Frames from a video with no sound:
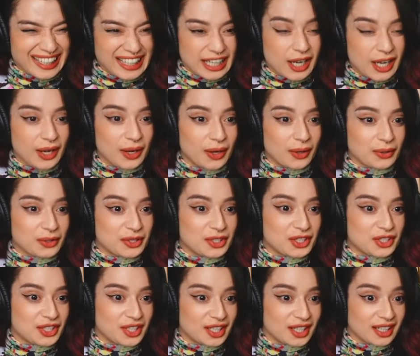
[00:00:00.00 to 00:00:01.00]
Oh
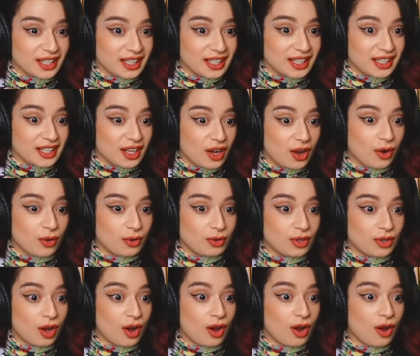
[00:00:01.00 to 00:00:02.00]
shit. Oh
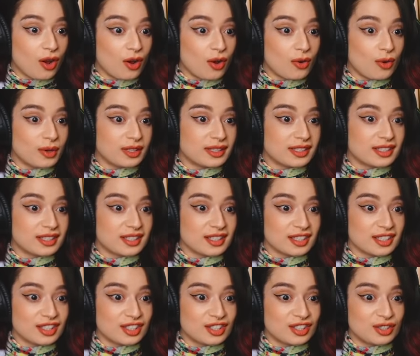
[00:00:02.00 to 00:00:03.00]
no, it's the
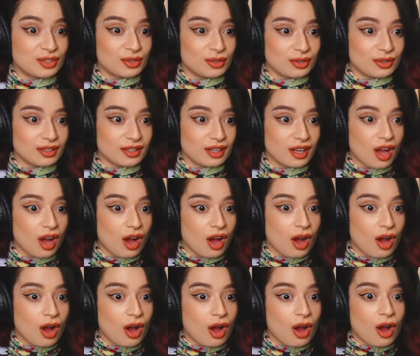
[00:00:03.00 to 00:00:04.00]
student.
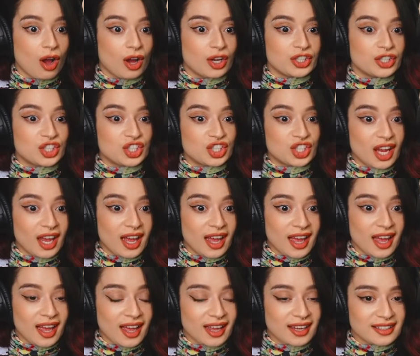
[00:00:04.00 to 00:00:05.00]

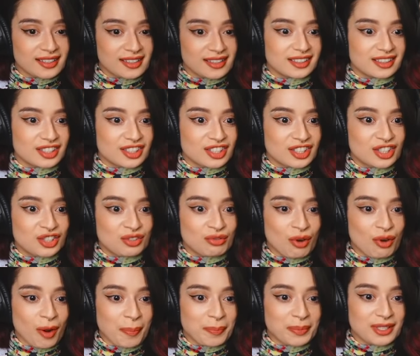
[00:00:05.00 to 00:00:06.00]
Shit!
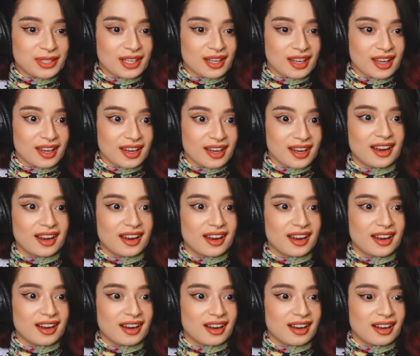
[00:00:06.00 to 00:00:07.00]
Dropped it.
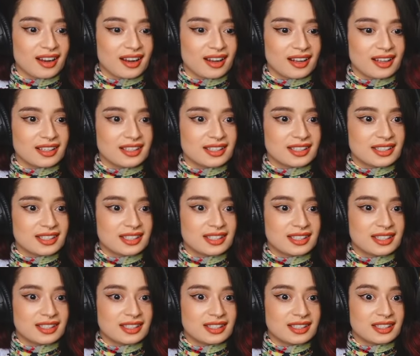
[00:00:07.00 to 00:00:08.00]

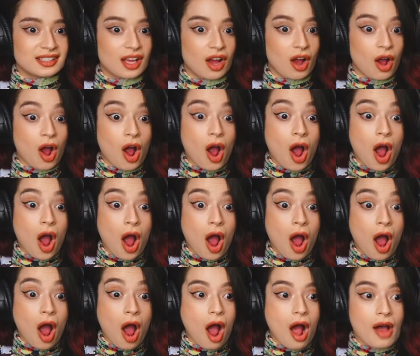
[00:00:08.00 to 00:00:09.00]

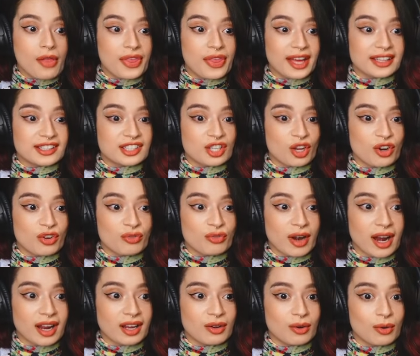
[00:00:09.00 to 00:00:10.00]
That's her
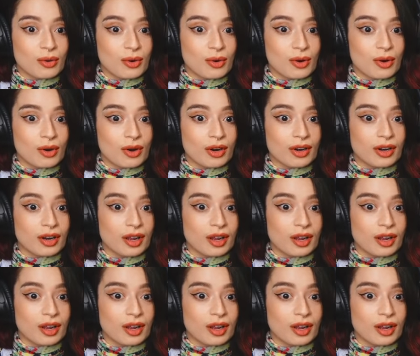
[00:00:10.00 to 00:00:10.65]
record.